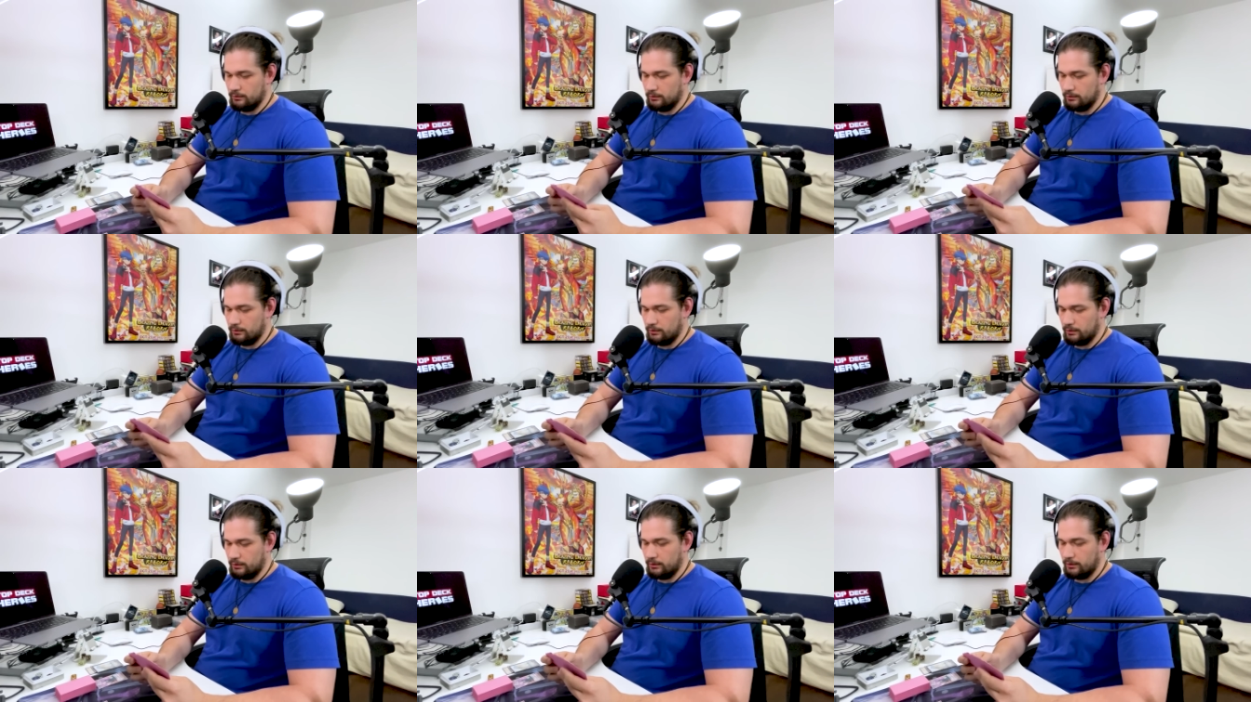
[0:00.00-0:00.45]

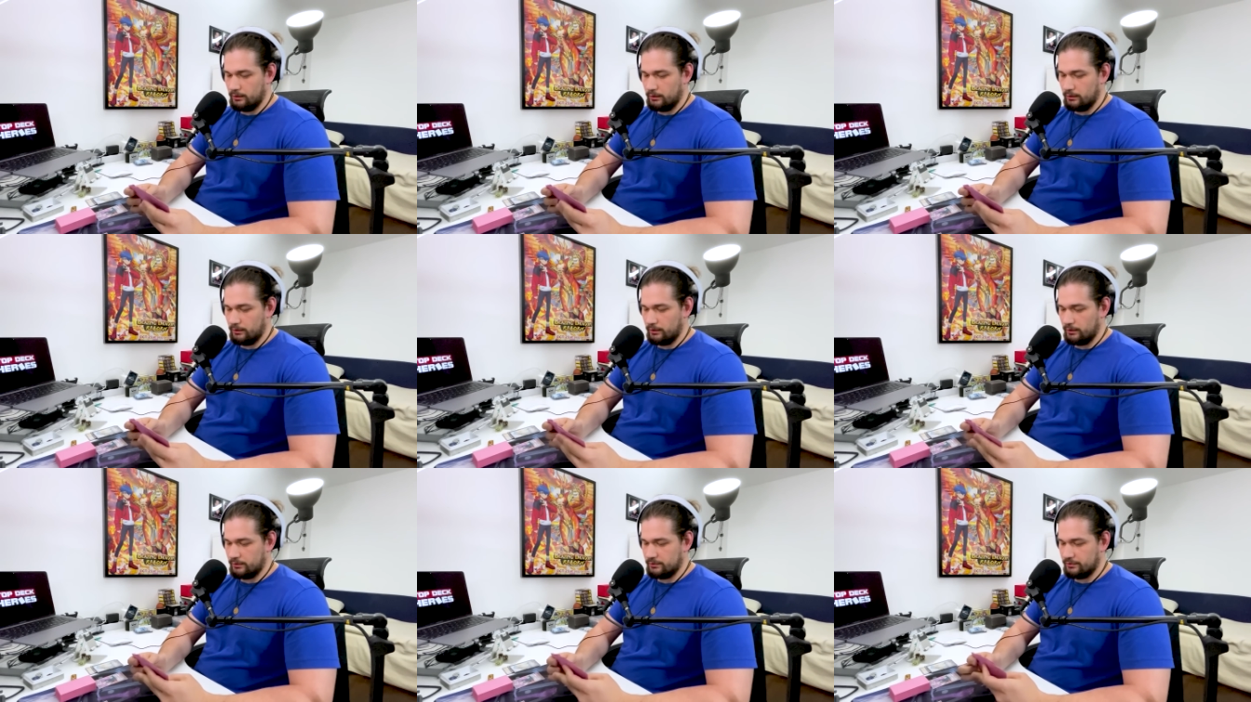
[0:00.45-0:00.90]
And
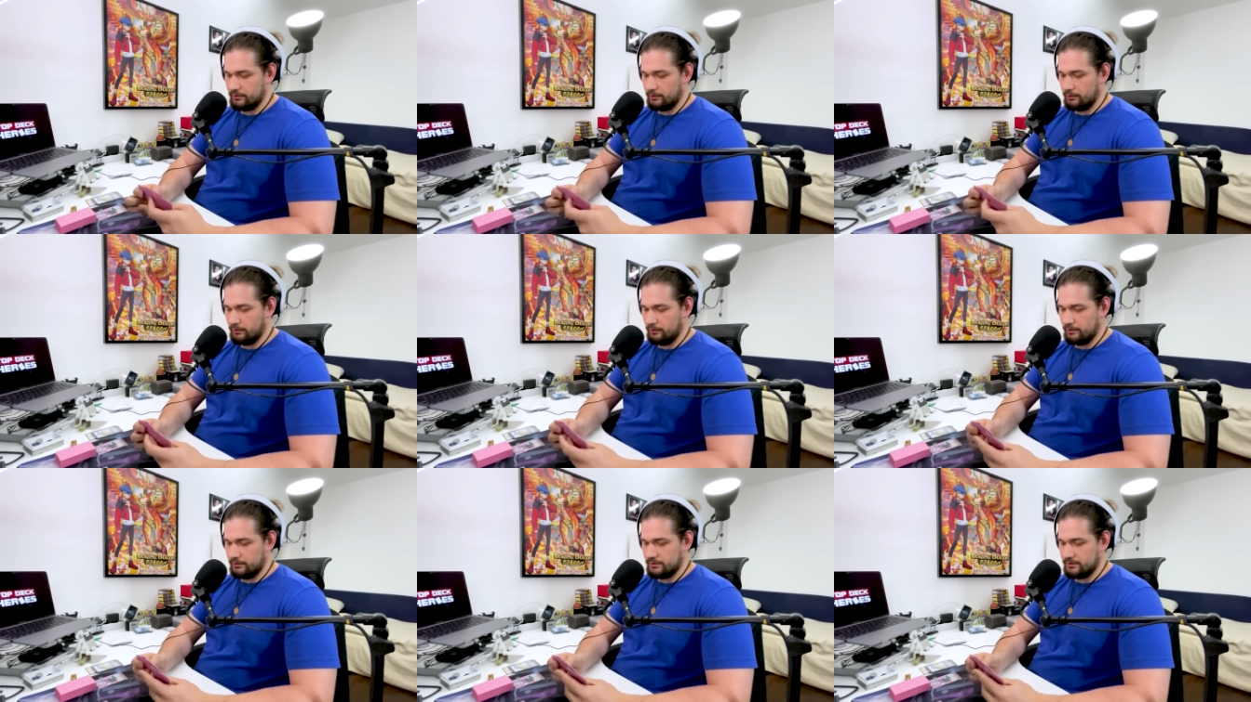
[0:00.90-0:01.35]
that's
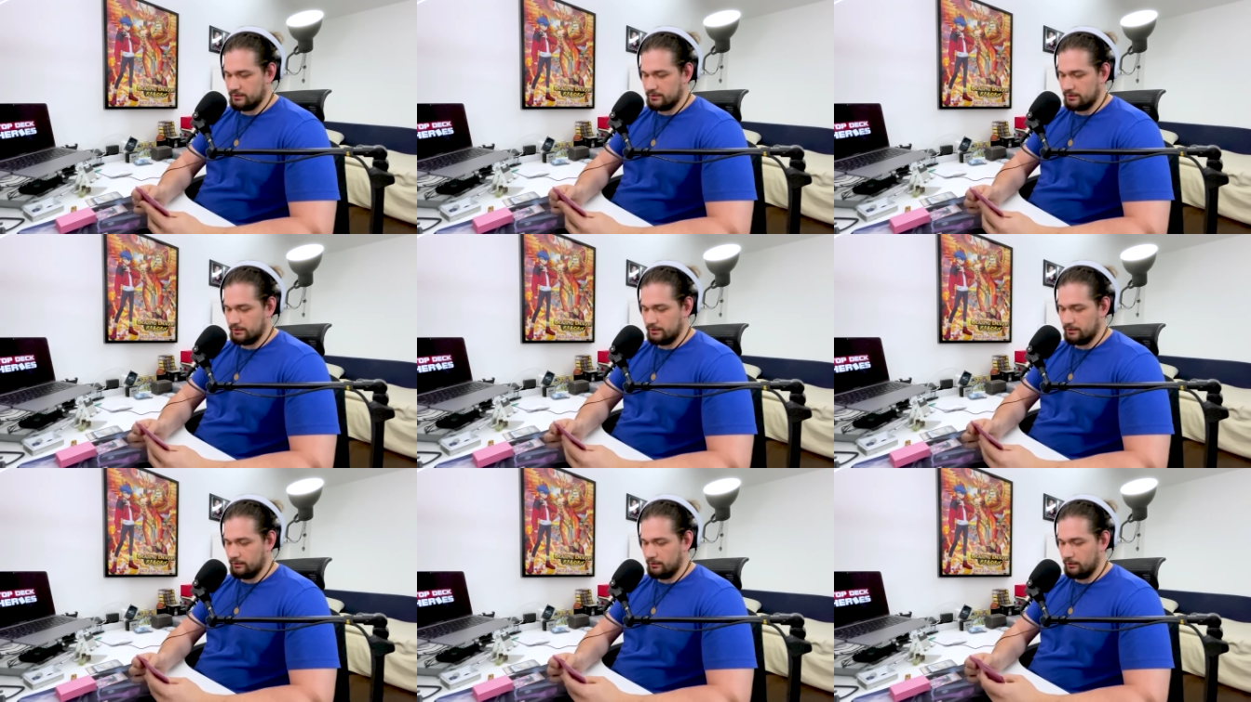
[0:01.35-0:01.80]

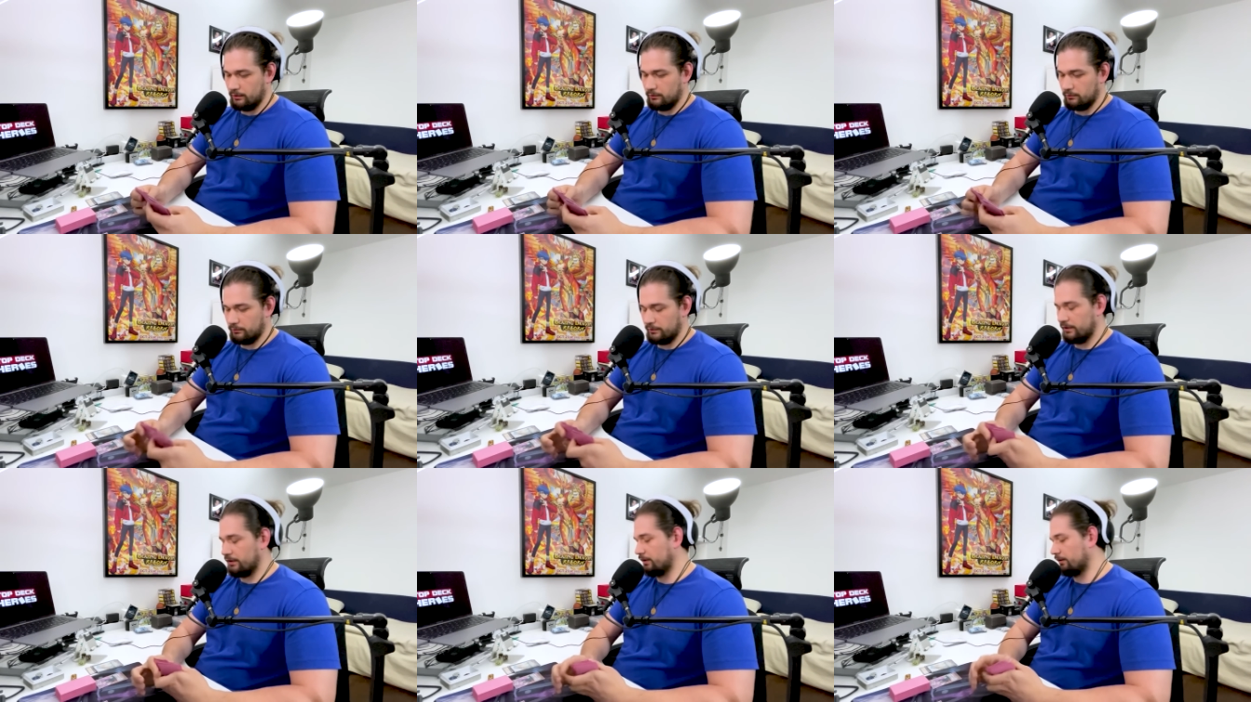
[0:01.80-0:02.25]
honestly all
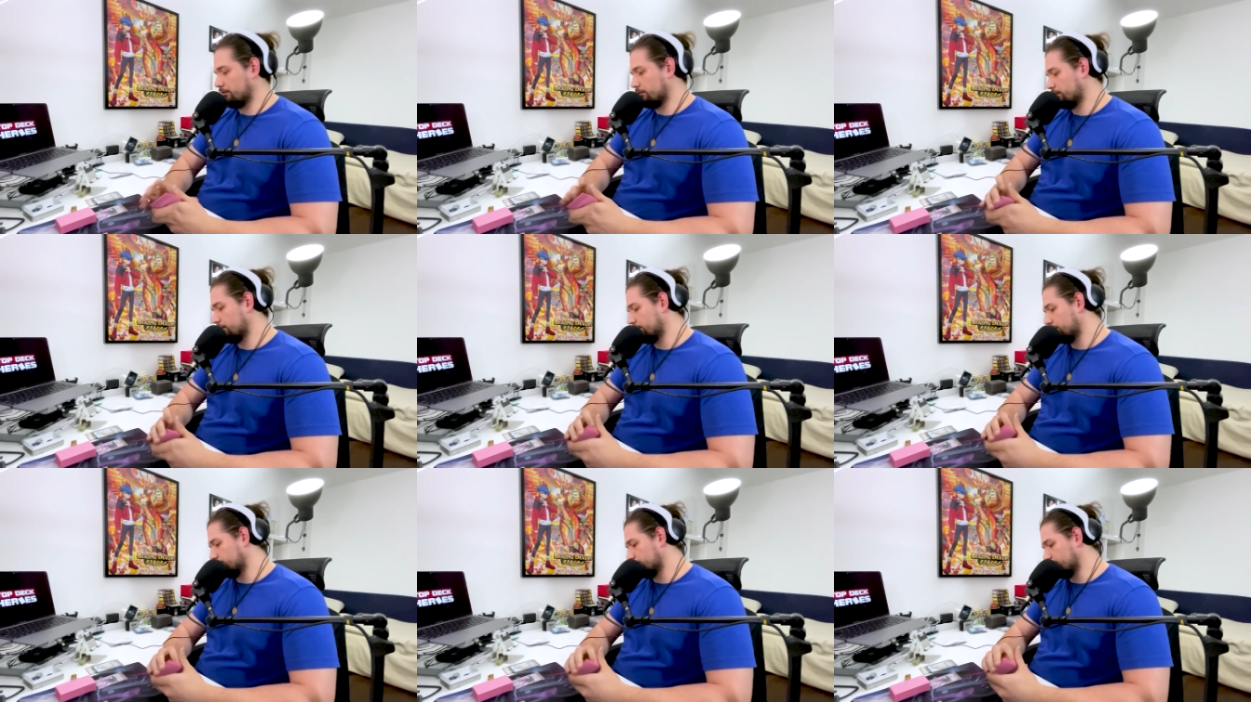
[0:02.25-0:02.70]
we
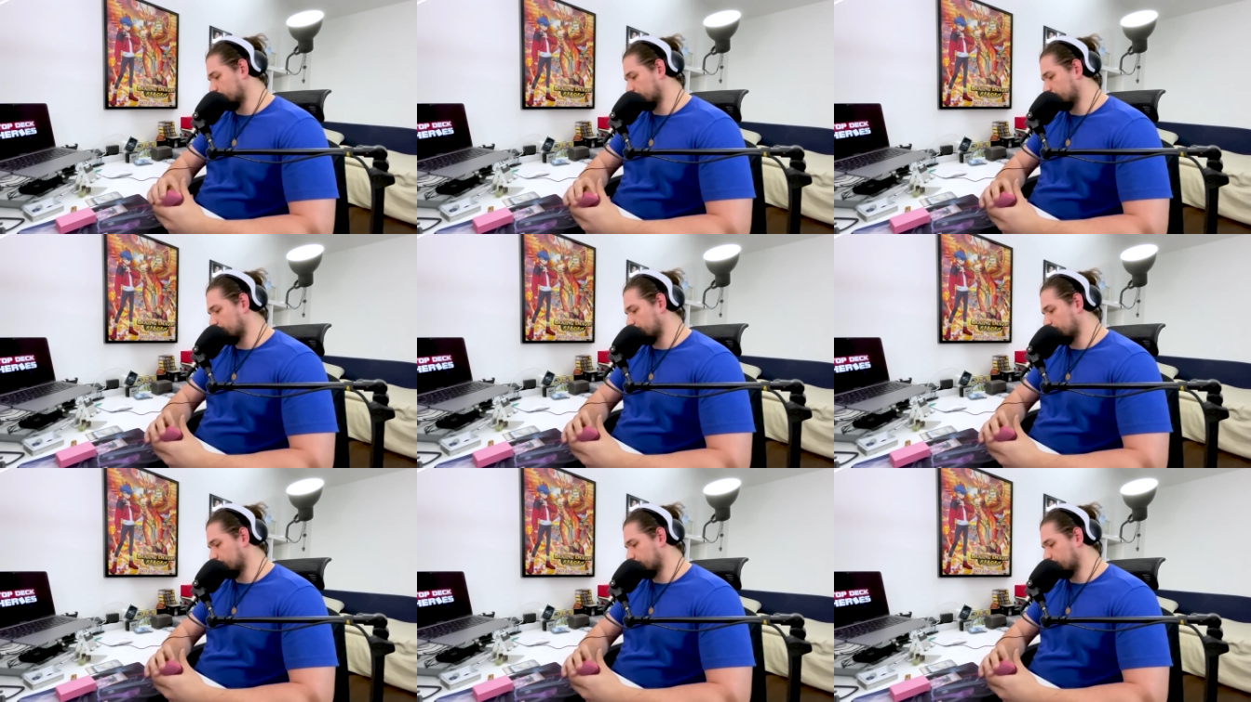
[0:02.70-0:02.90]
will